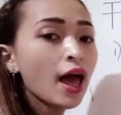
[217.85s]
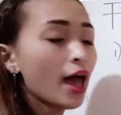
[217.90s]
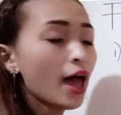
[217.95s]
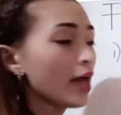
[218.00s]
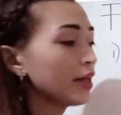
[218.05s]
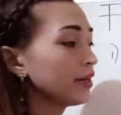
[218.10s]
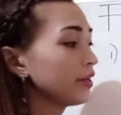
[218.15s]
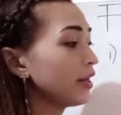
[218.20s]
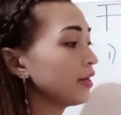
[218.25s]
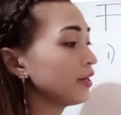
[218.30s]

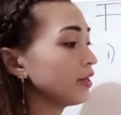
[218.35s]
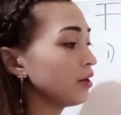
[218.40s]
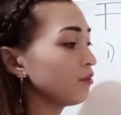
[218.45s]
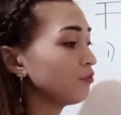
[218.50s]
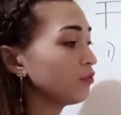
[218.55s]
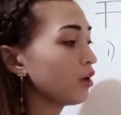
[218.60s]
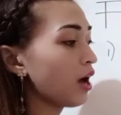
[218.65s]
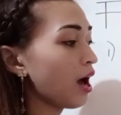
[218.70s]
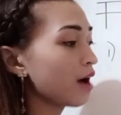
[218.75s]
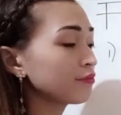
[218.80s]
and then
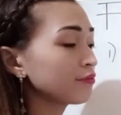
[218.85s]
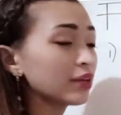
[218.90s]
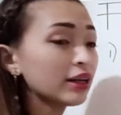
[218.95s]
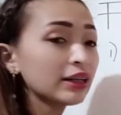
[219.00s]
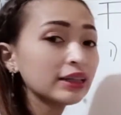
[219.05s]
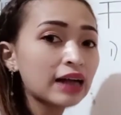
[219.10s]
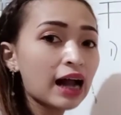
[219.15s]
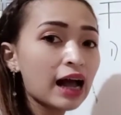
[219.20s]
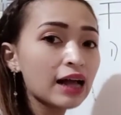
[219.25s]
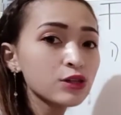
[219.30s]
if you have the
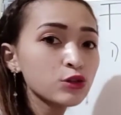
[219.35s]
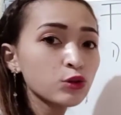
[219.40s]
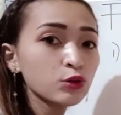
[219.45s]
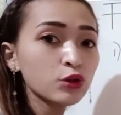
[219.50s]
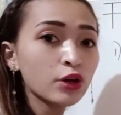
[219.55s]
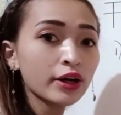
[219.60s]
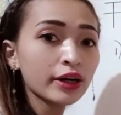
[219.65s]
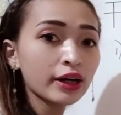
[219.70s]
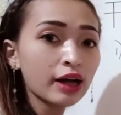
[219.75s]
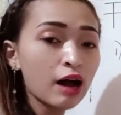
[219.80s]
run, so
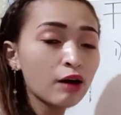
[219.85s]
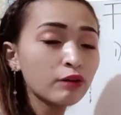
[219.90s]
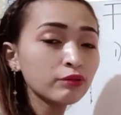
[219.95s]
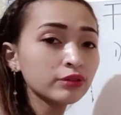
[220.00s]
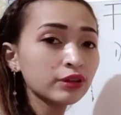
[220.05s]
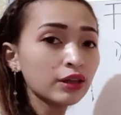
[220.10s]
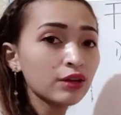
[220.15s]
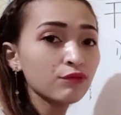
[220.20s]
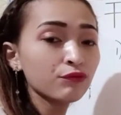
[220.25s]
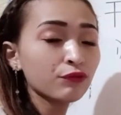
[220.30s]
you're
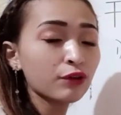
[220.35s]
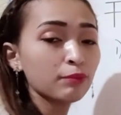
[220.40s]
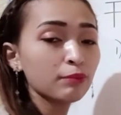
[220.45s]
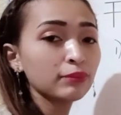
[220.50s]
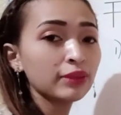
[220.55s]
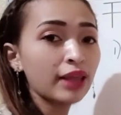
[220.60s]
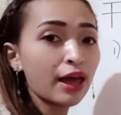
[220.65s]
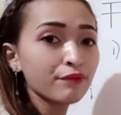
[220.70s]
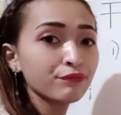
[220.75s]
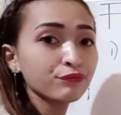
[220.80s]
counting
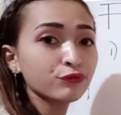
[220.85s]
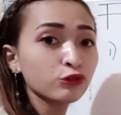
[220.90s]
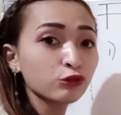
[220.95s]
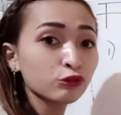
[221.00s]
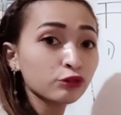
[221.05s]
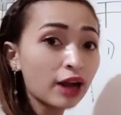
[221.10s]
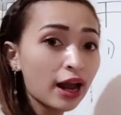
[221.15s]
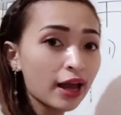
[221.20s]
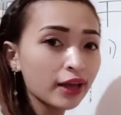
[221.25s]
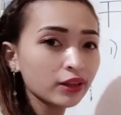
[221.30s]
from left to
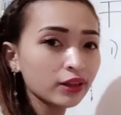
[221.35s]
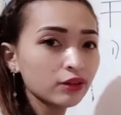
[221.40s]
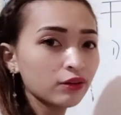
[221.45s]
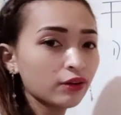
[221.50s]
right.